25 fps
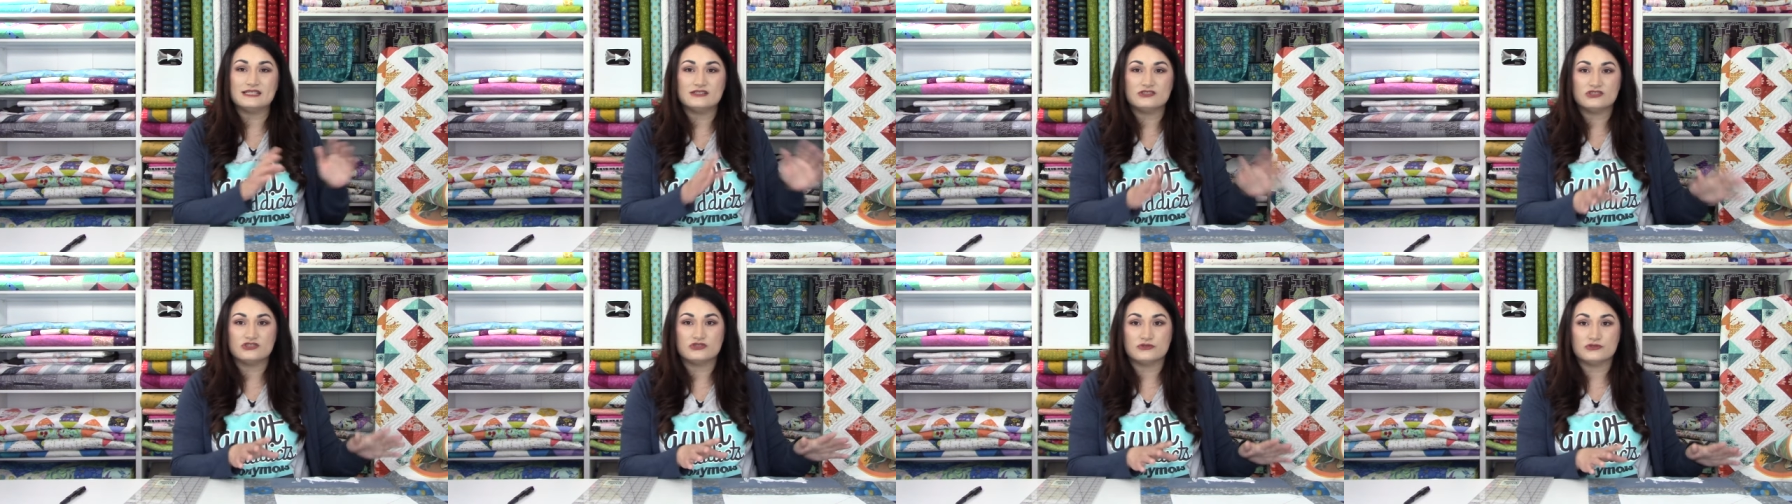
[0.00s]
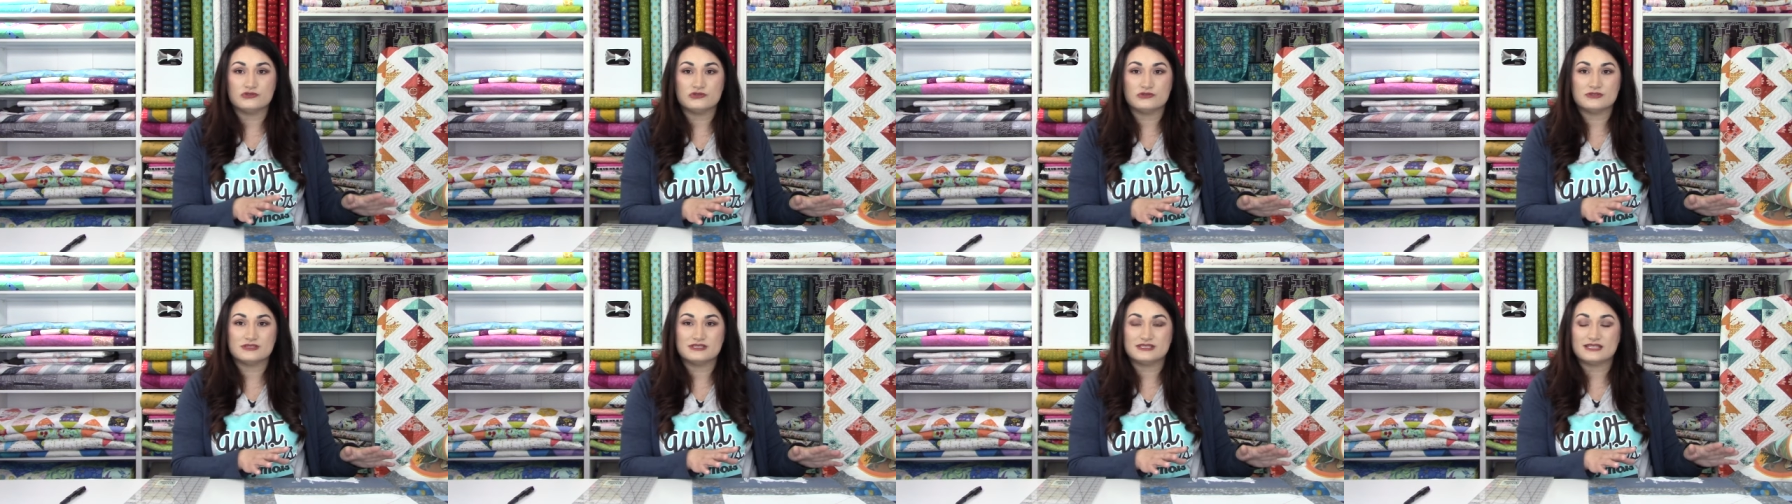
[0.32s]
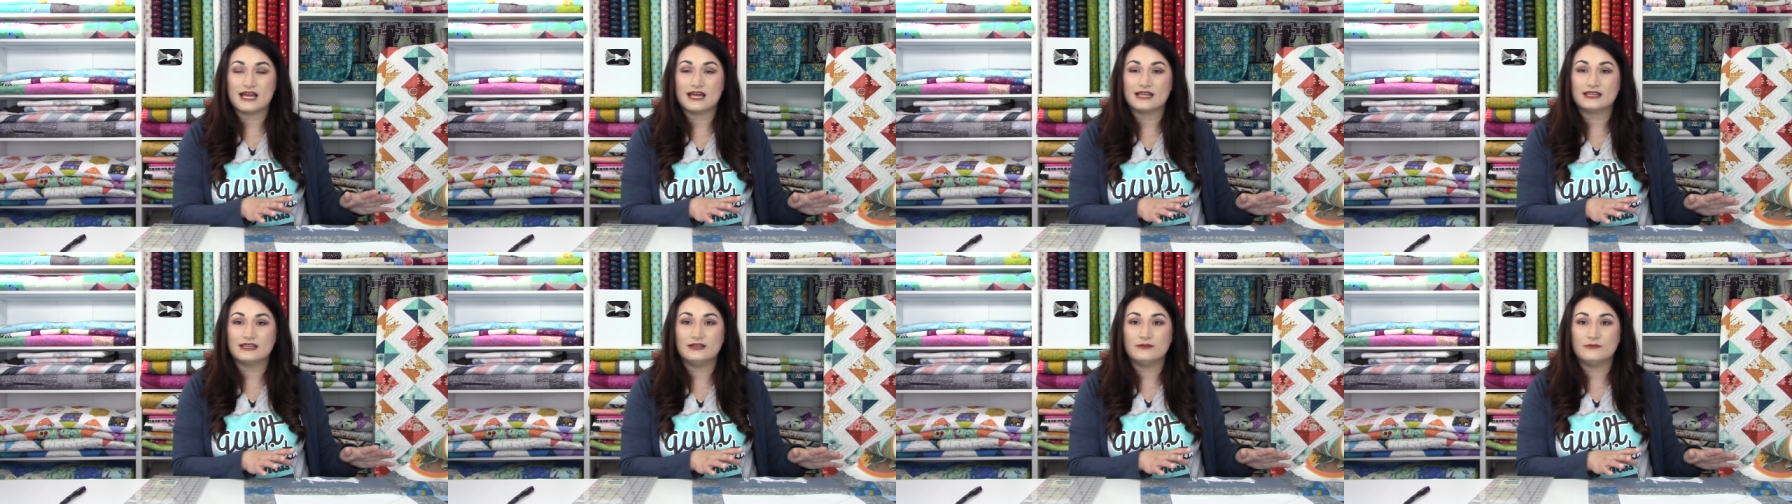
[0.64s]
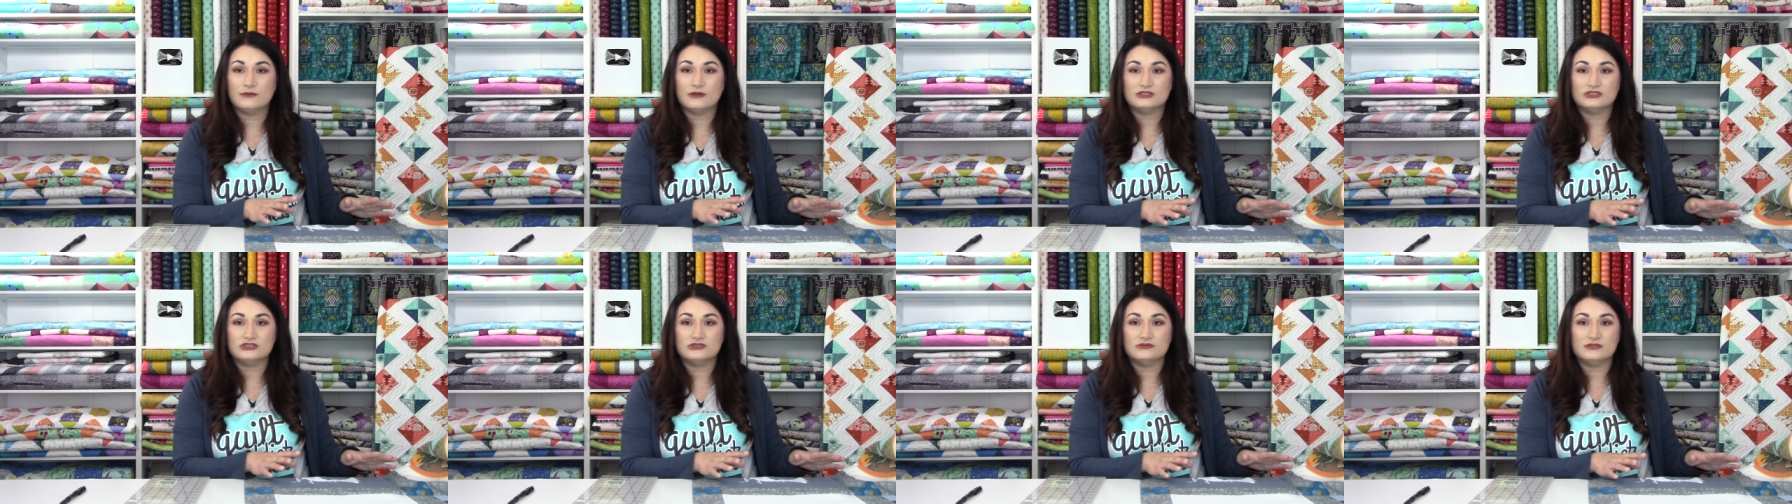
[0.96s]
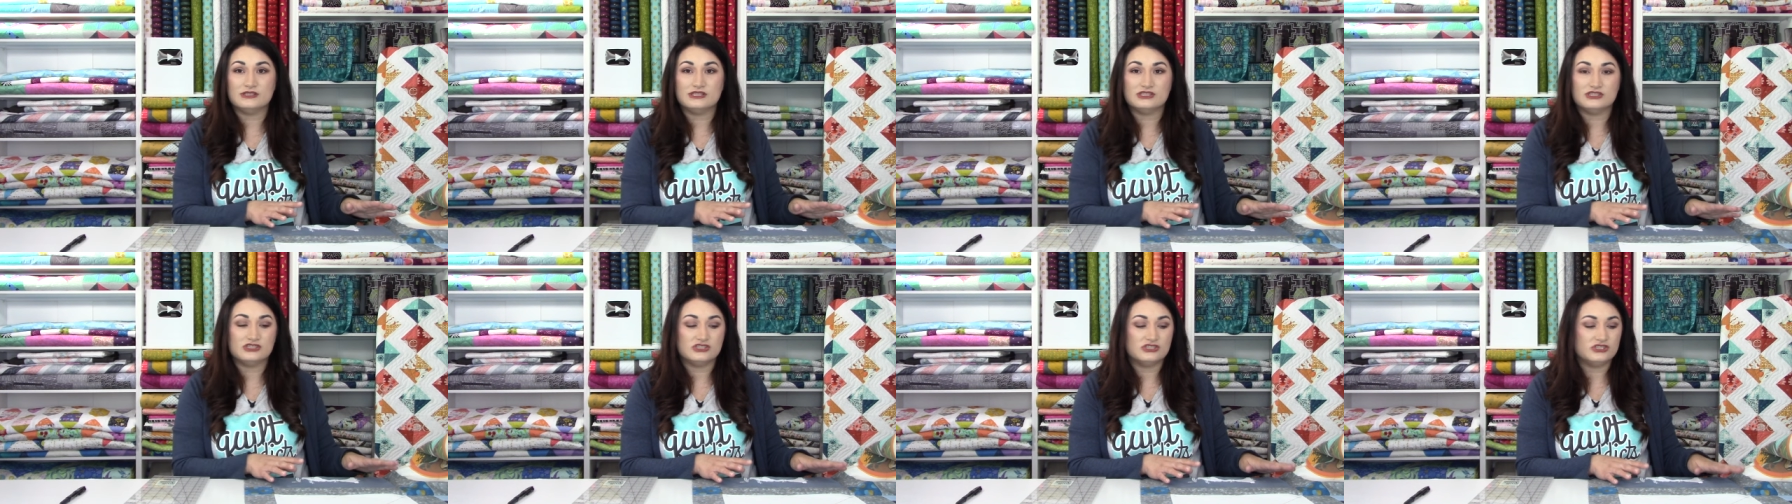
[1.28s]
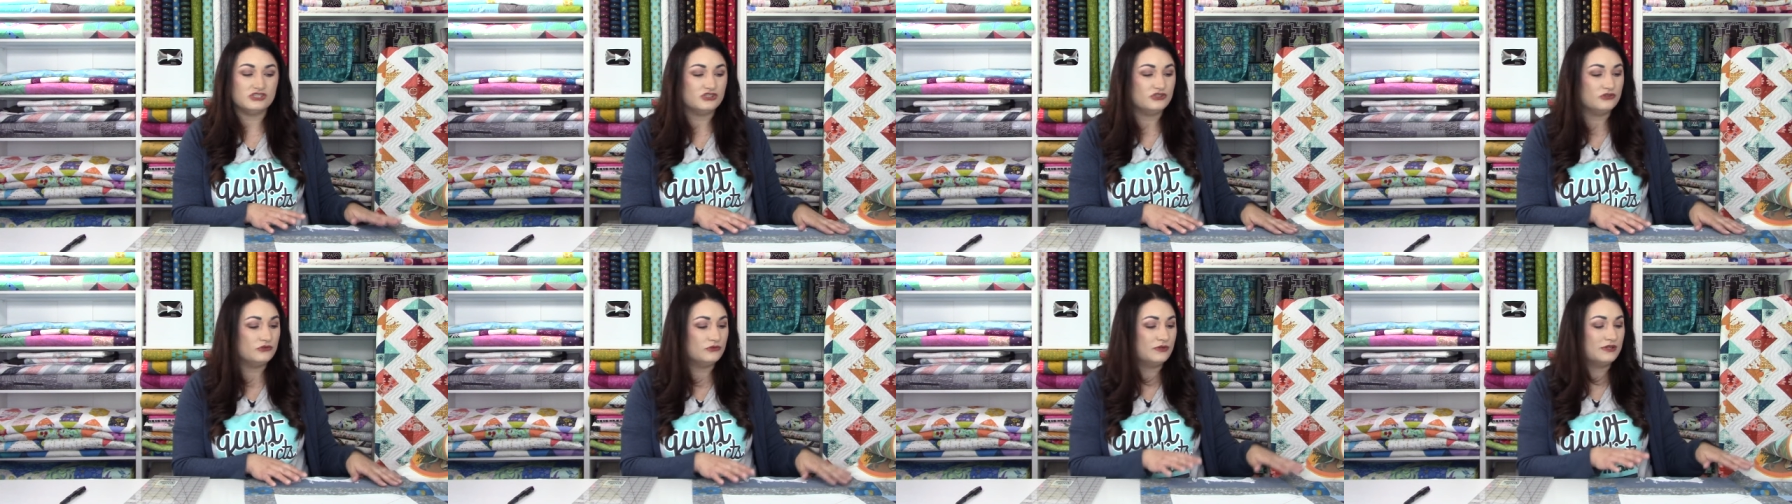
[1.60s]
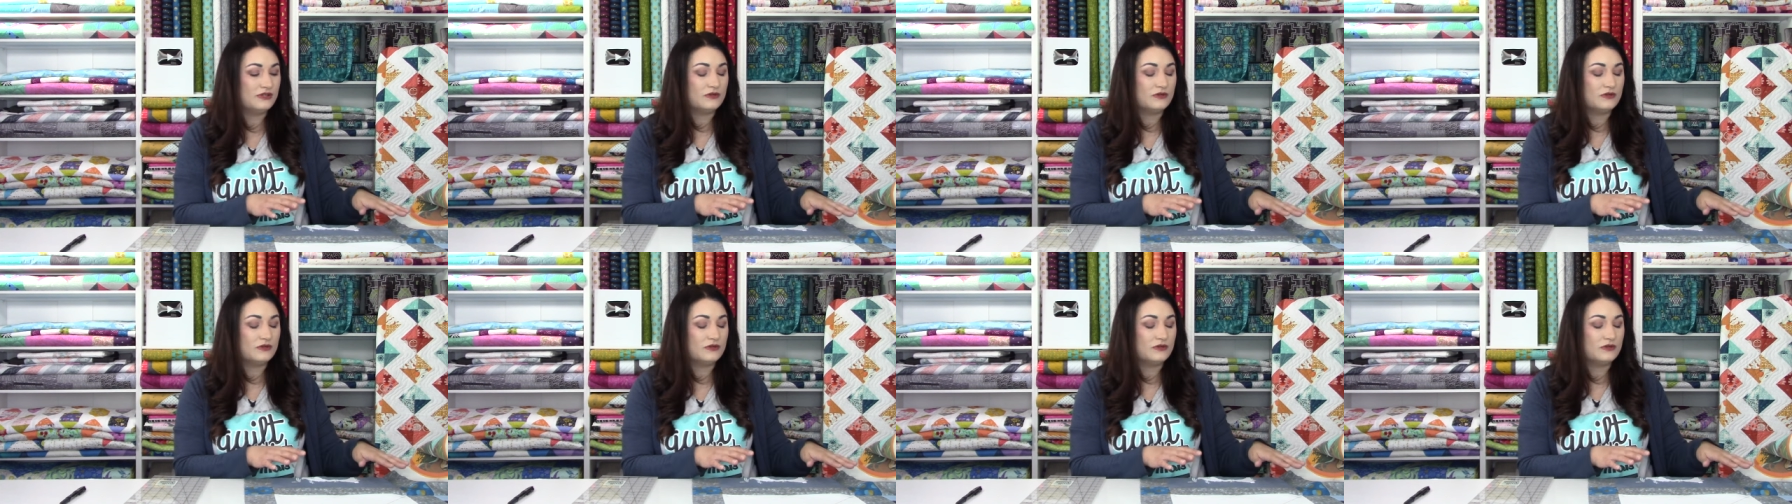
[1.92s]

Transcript: It shows you exactly what you need to do